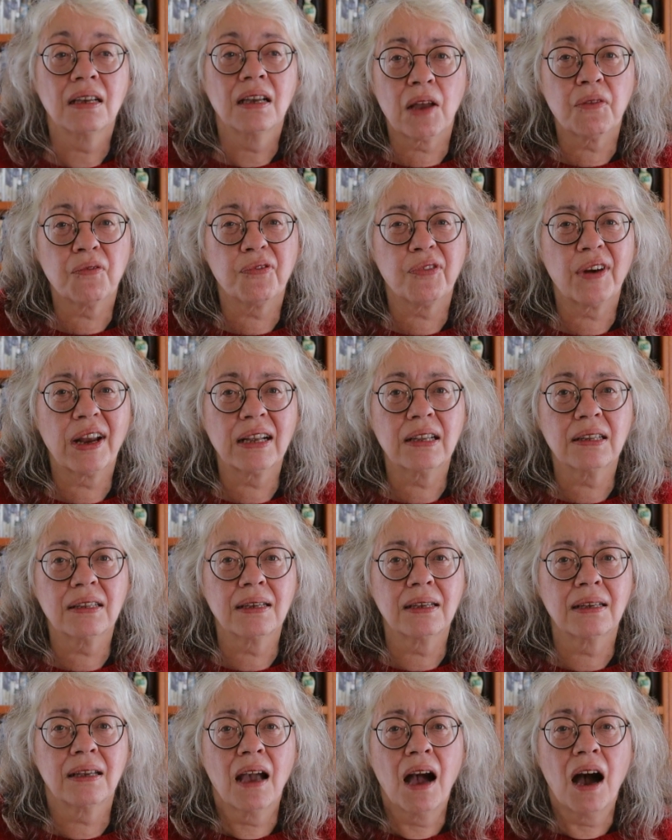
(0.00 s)
And
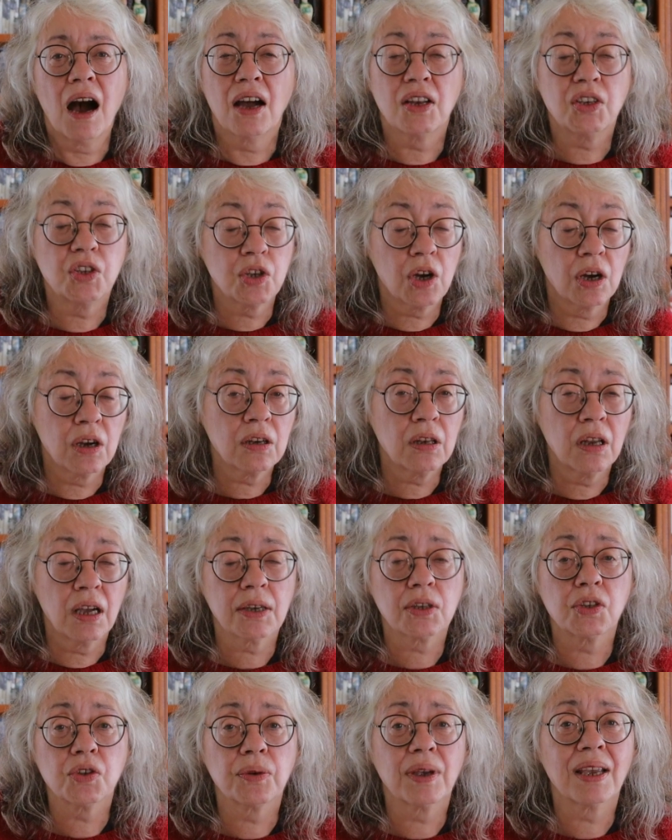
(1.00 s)
frankly, I don't
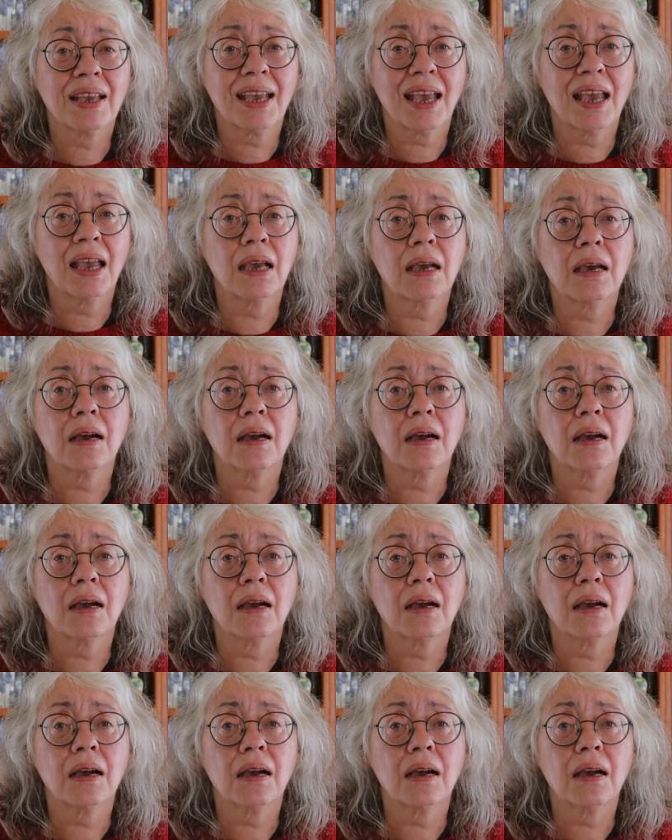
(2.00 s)
like doing care